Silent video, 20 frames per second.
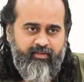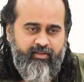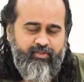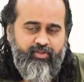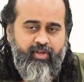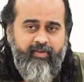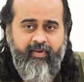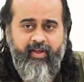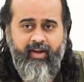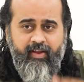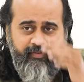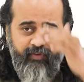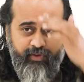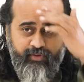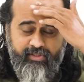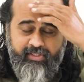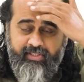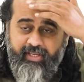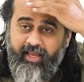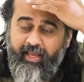So even if
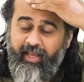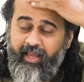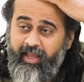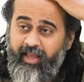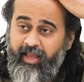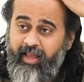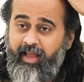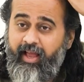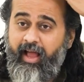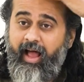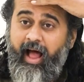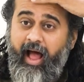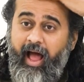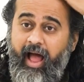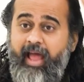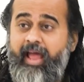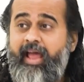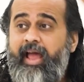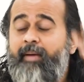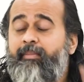you say,
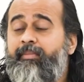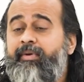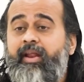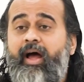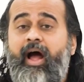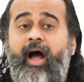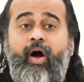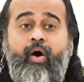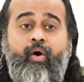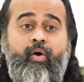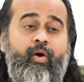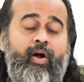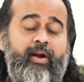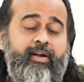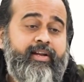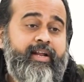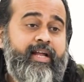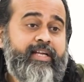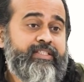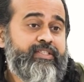I am now
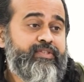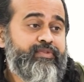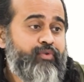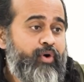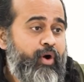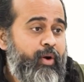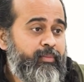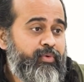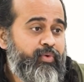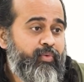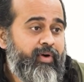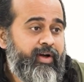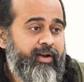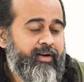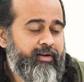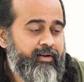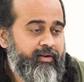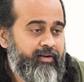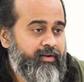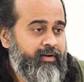a transformed
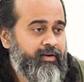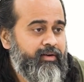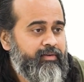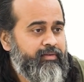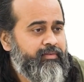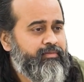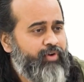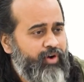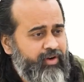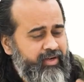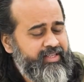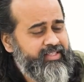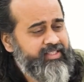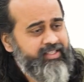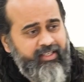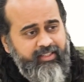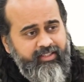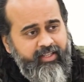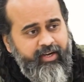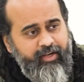one, what is
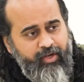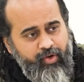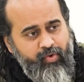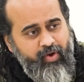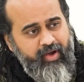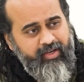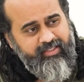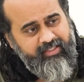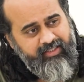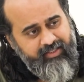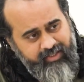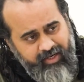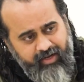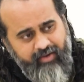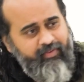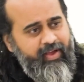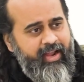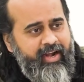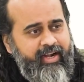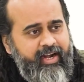it that you are
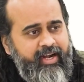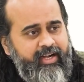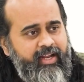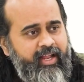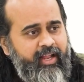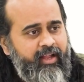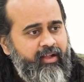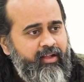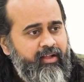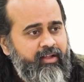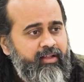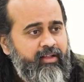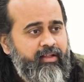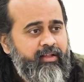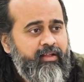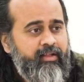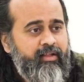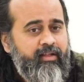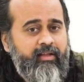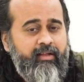still validating?
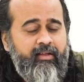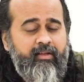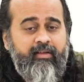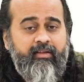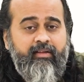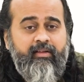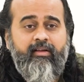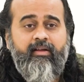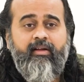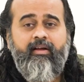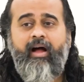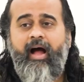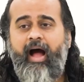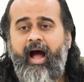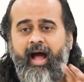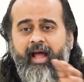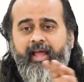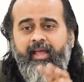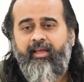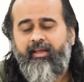
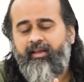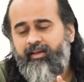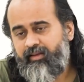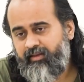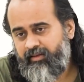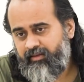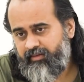I.